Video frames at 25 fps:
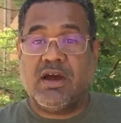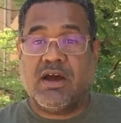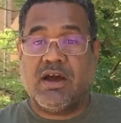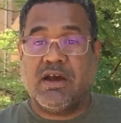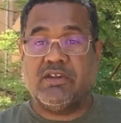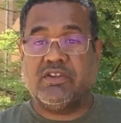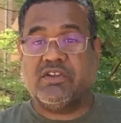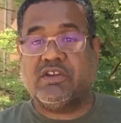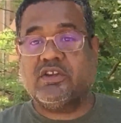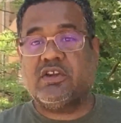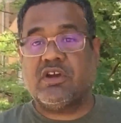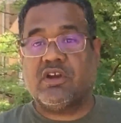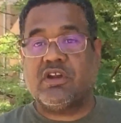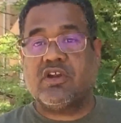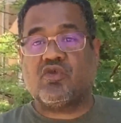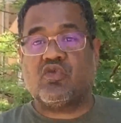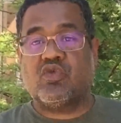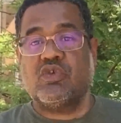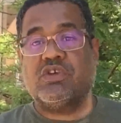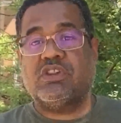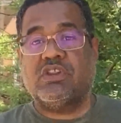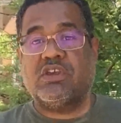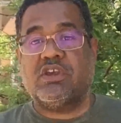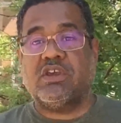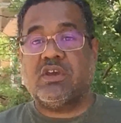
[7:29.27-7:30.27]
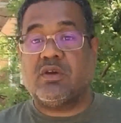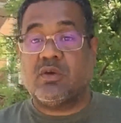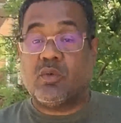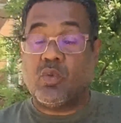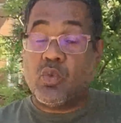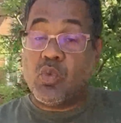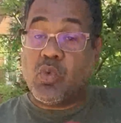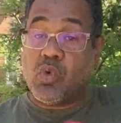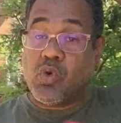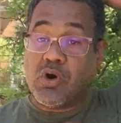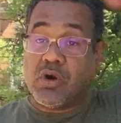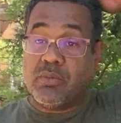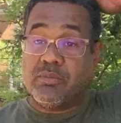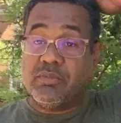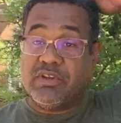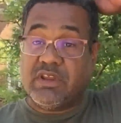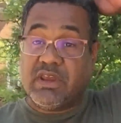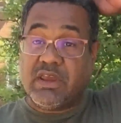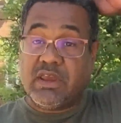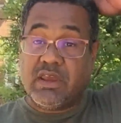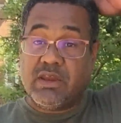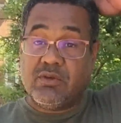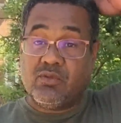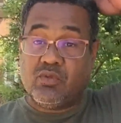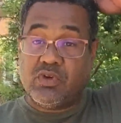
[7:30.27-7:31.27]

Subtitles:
I did it on a really warm day,